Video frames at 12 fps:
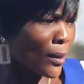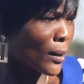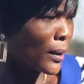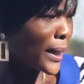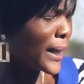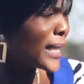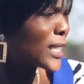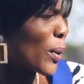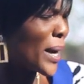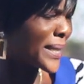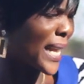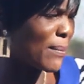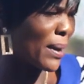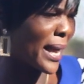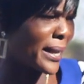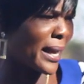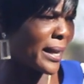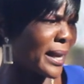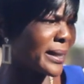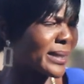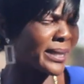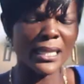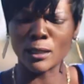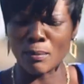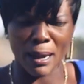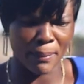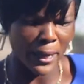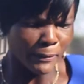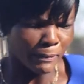At one time, I said, Mama,